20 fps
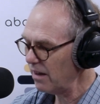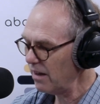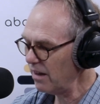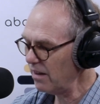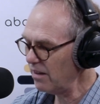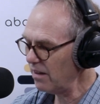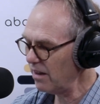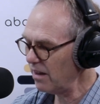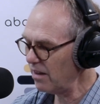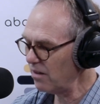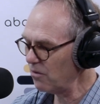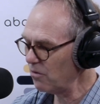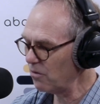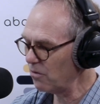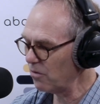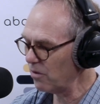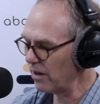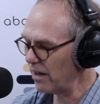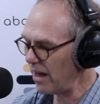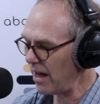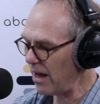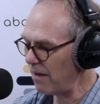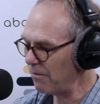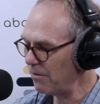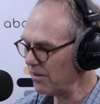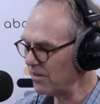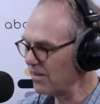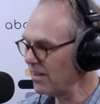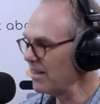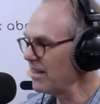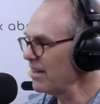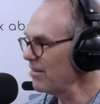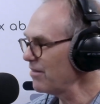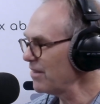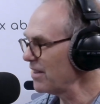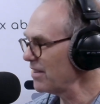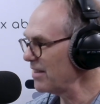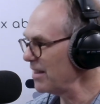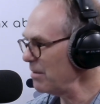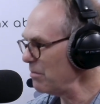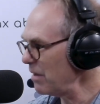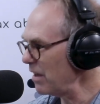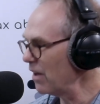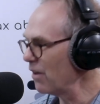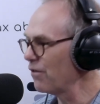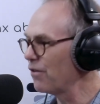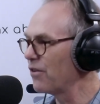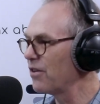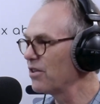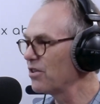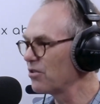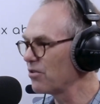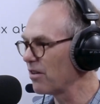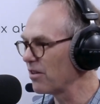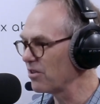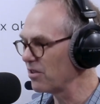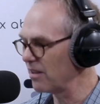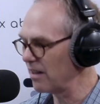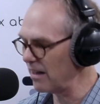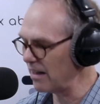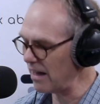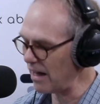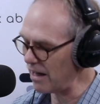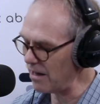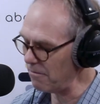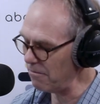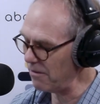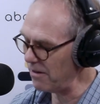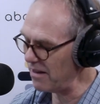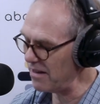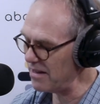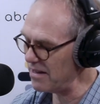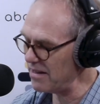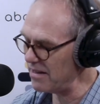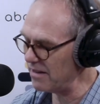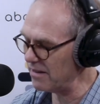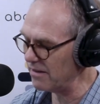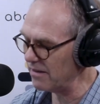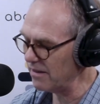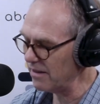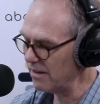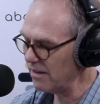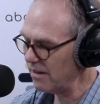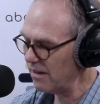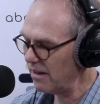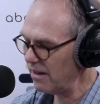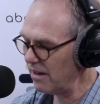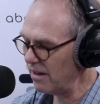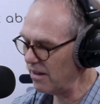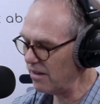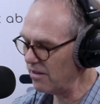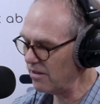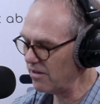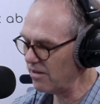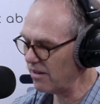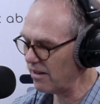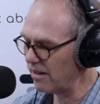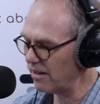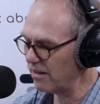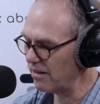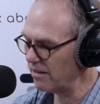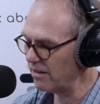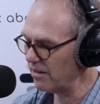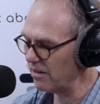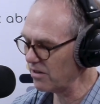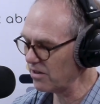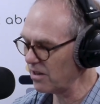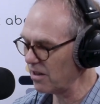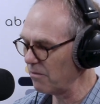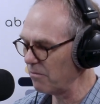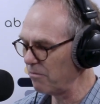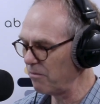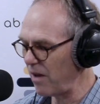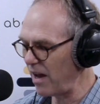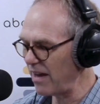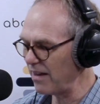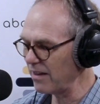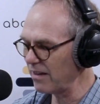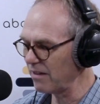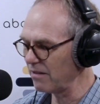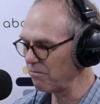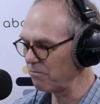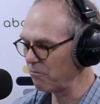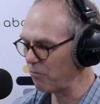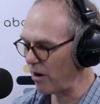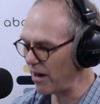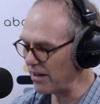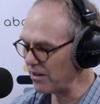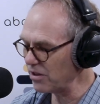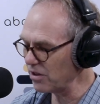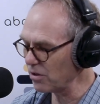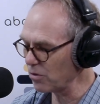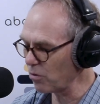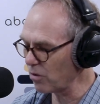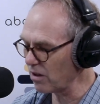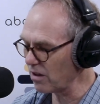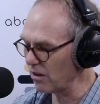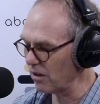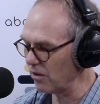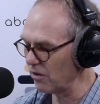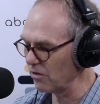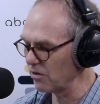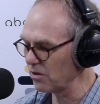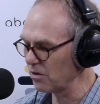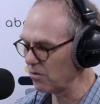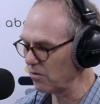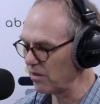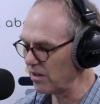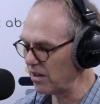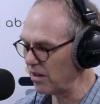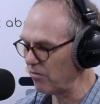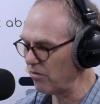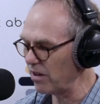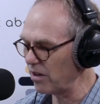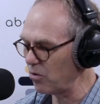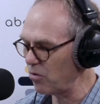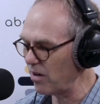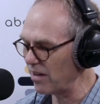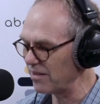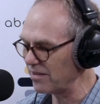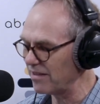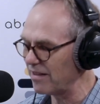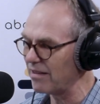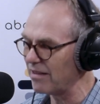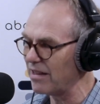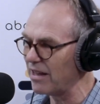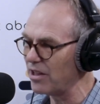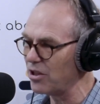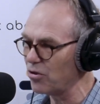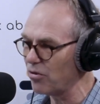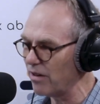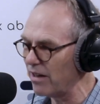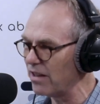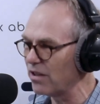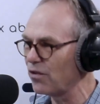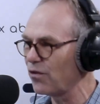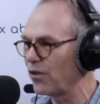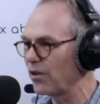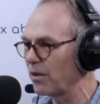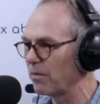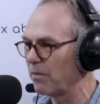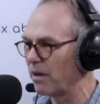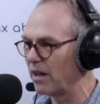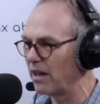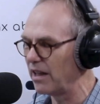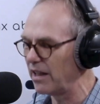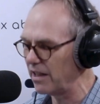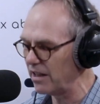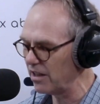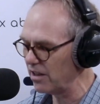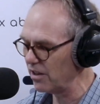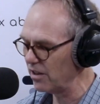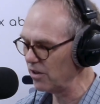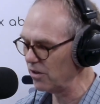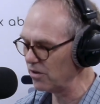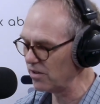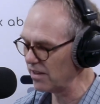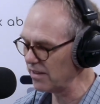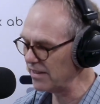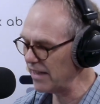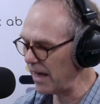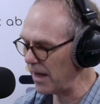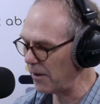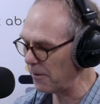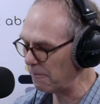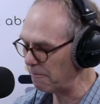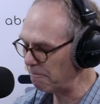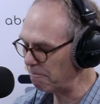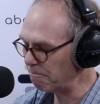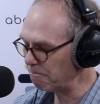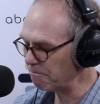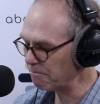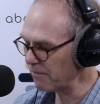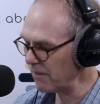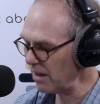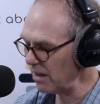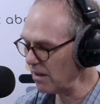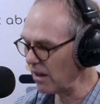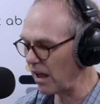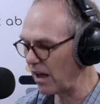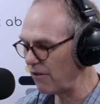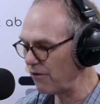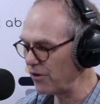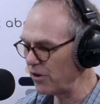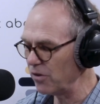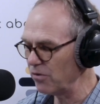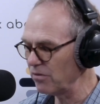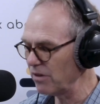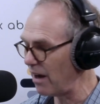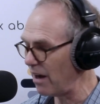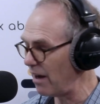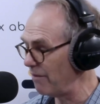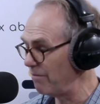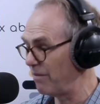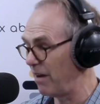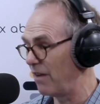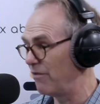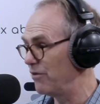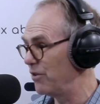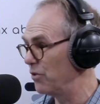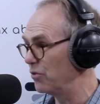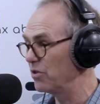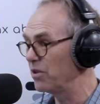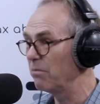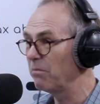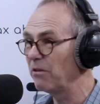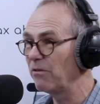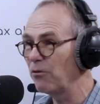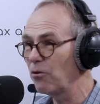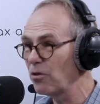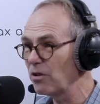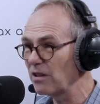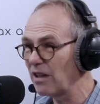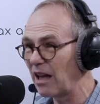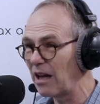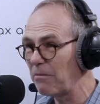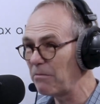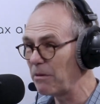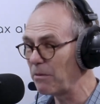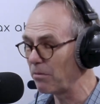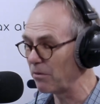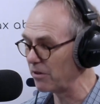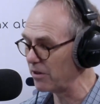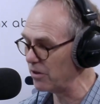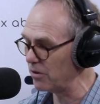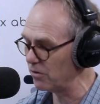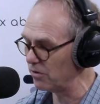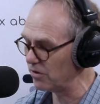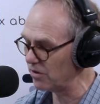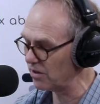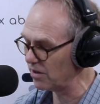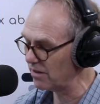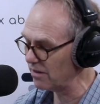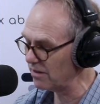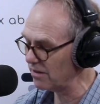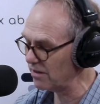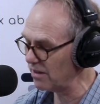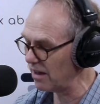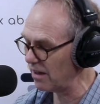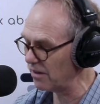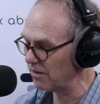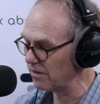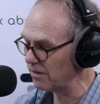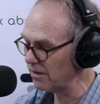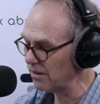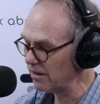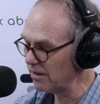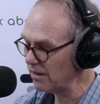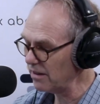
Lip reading: And then what happens, they give this email for instruction on how to pay. So the bank branches were closed, but they request that they transfer the money using Zelle. And a lot of you, I've used it before. A lot of people use Zelle